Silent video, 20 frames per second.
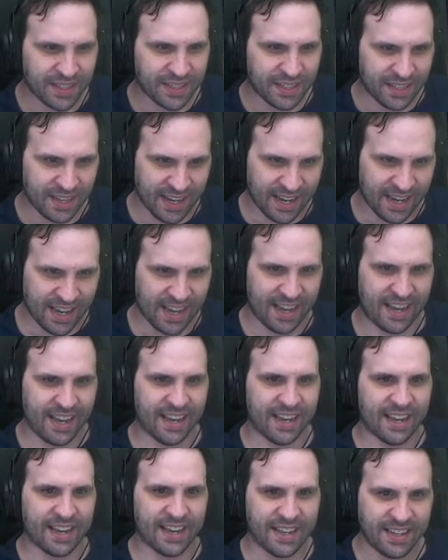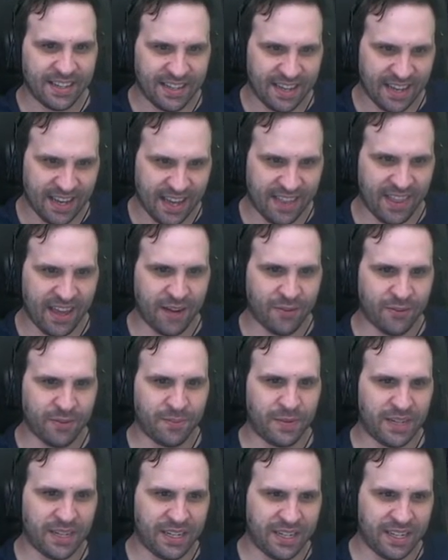Yeah. Yeah, that would
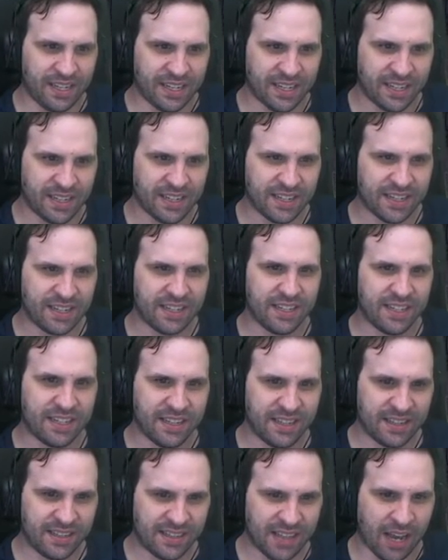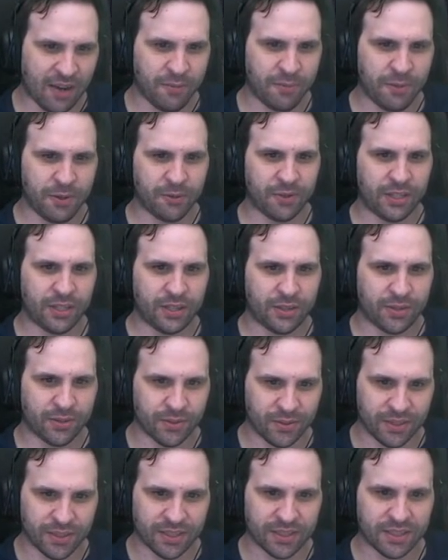be, that would be really
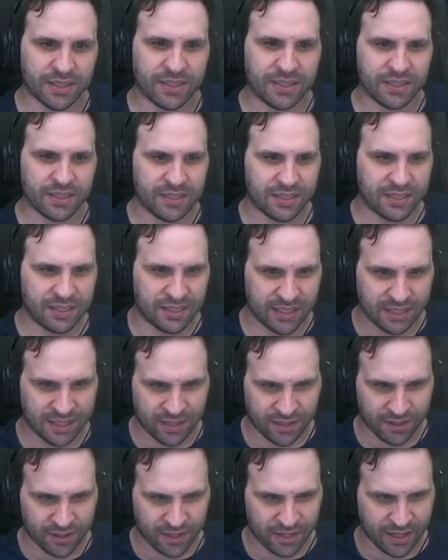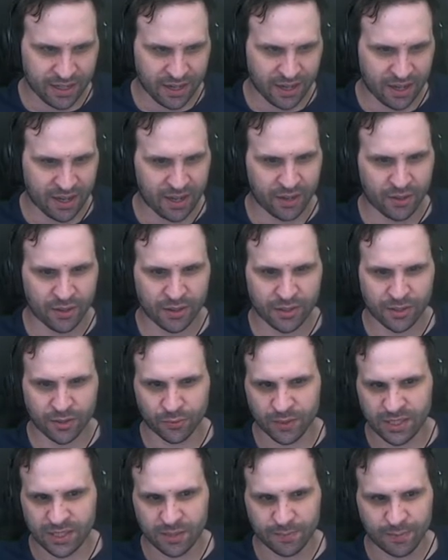cool. Is there any, uh, there's a
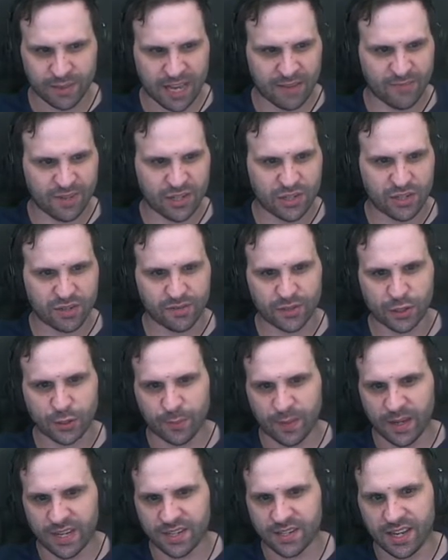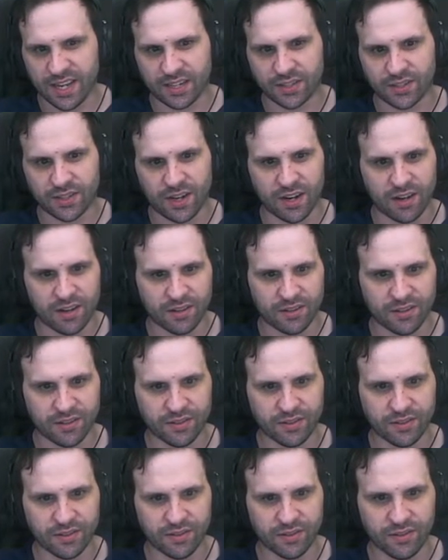resupply mission for SpaceX
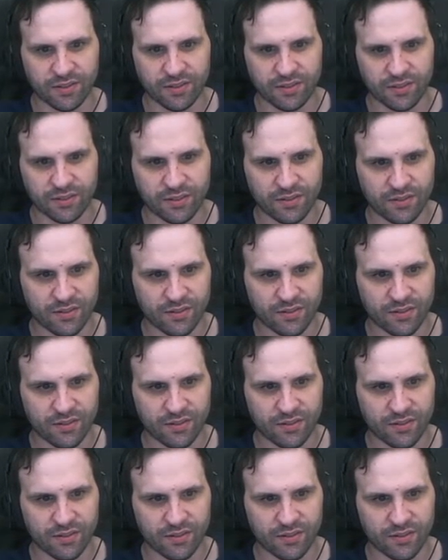on